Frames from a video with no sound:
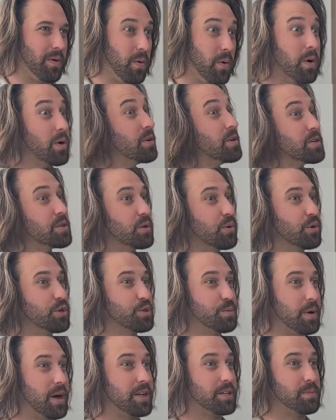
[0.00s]
Or just the
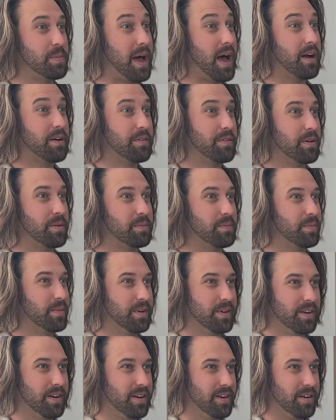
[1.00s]
response back from
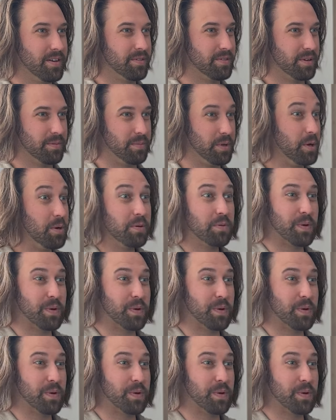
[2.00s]
from you,